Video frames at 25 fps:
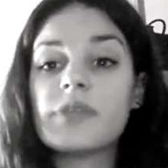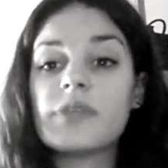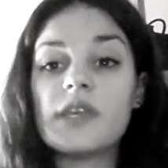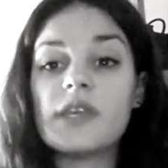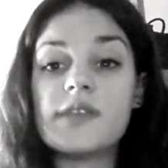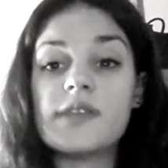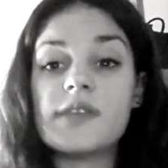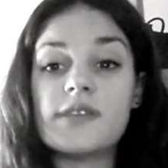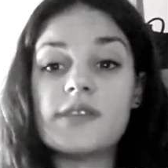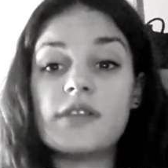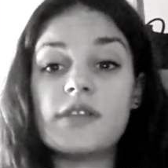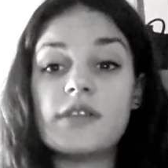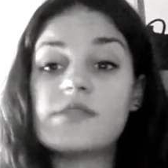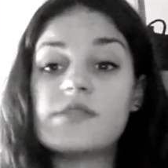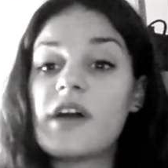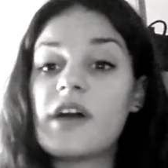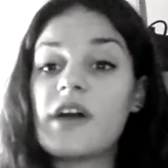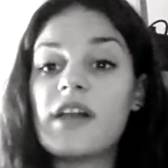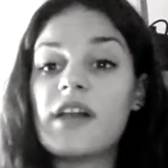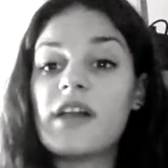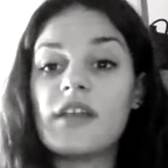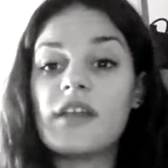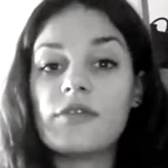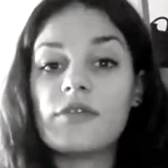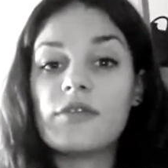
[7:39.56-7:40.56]
is an
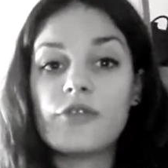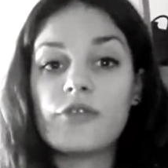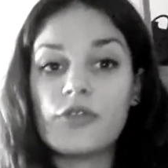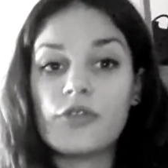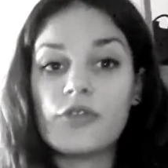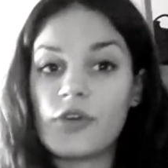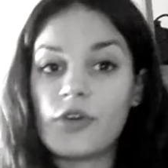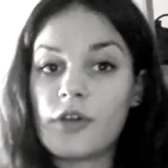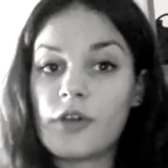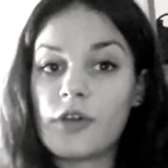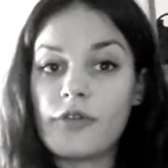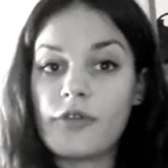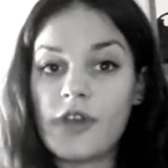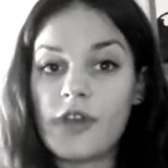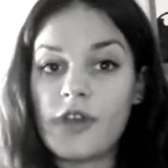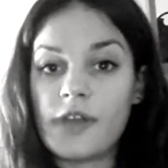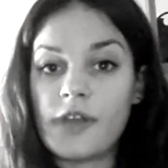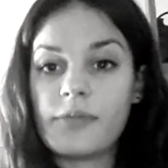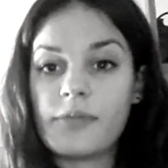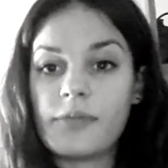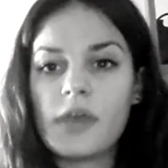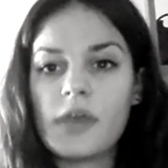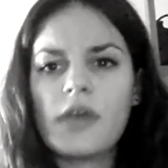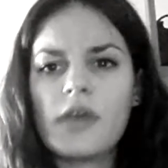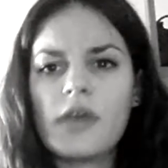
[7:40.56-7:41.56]
Italian photographer
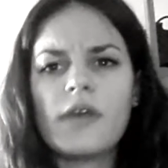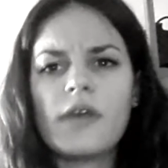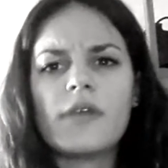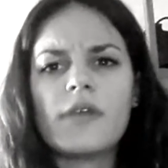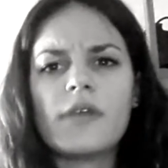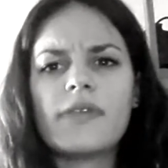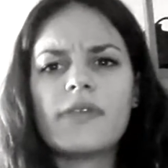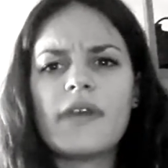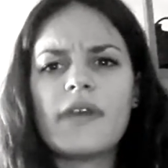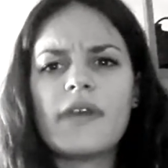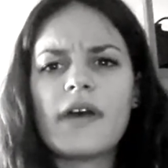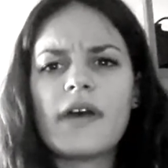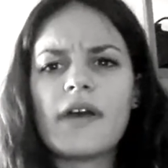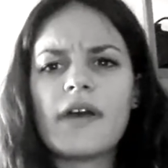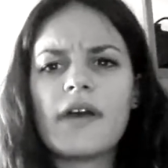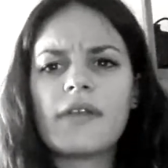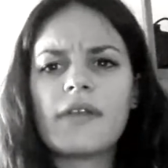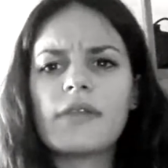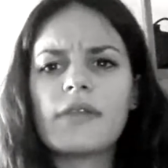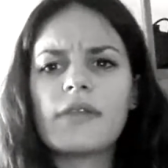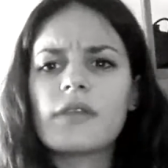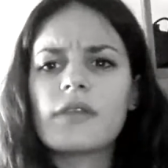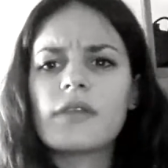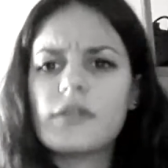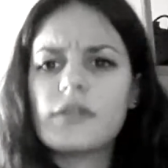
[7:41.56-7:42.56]
that
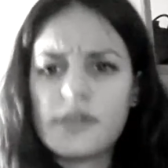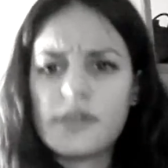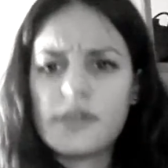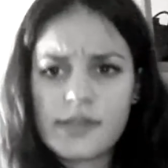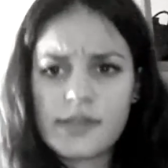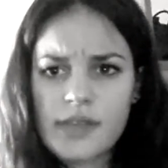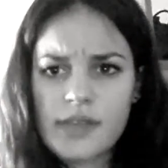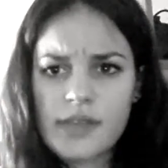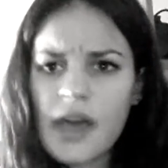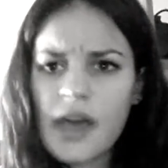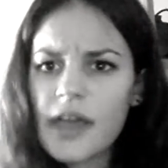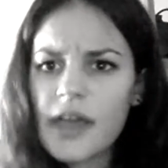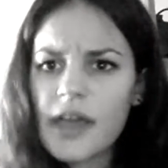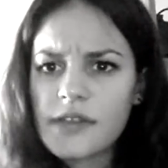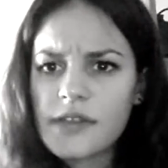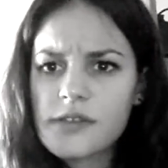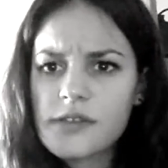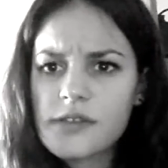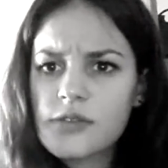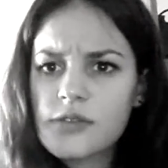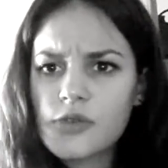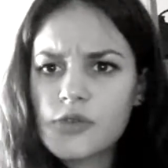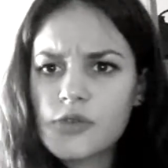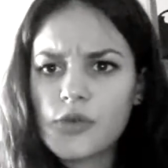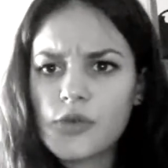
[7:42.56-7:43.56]
decides
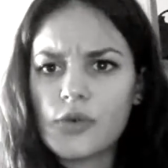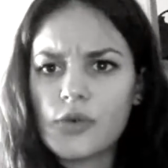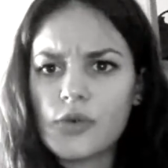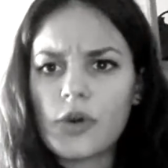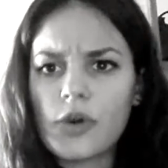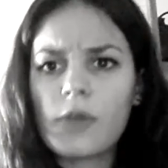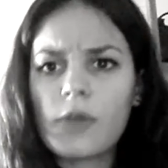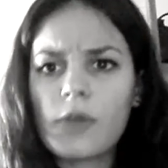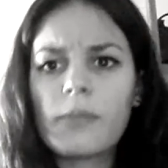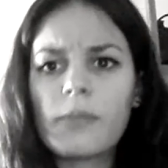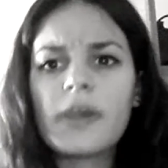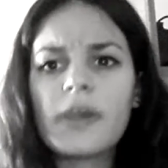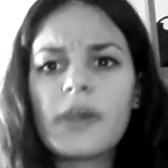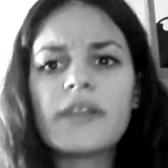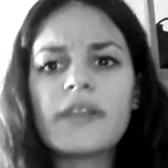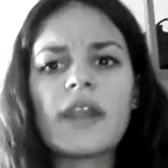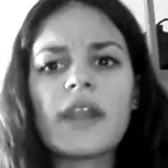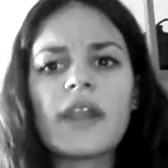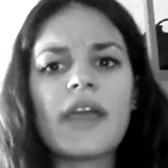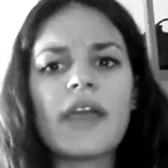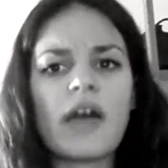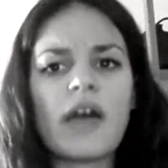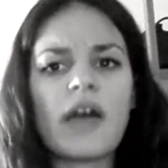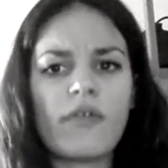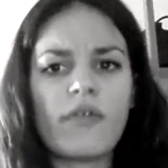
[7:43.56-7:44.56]
to
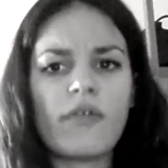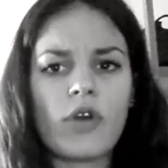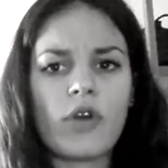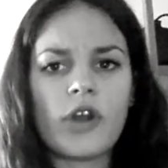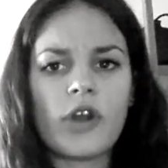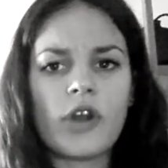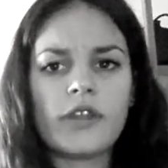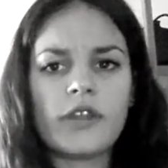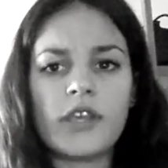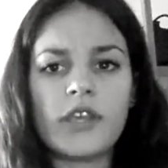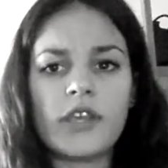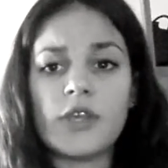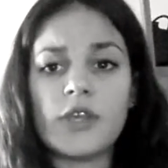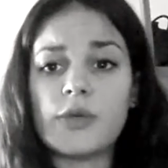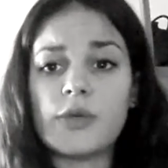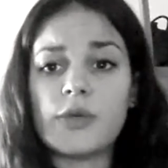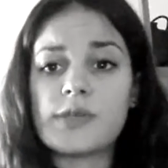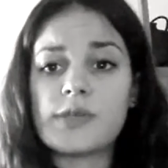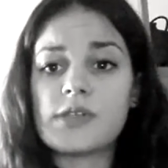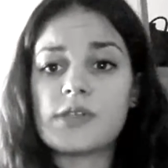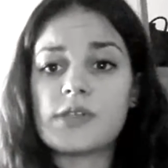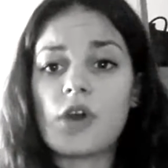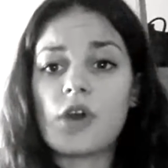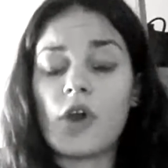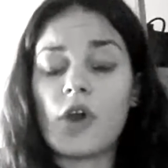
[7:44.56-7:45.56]
completely avoid the
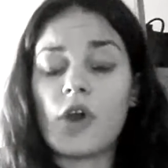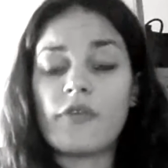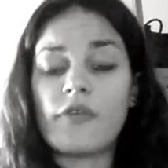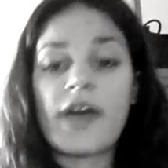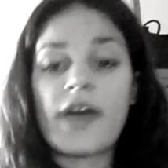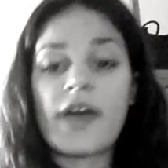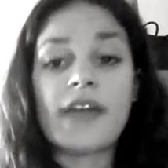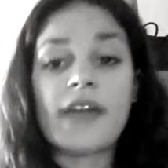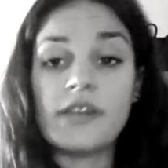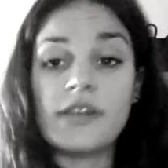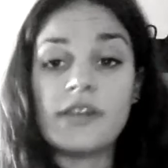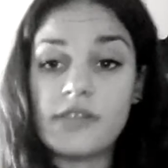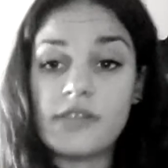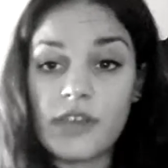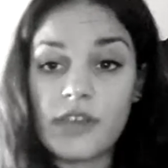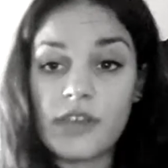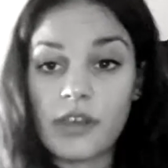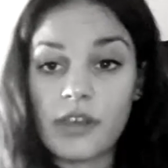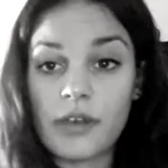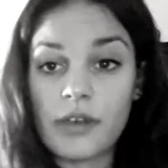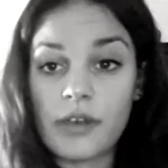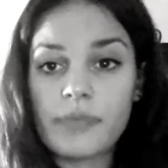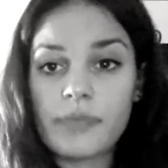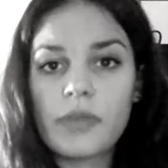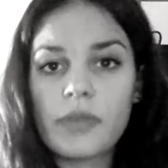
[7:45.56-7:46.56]
use of editing,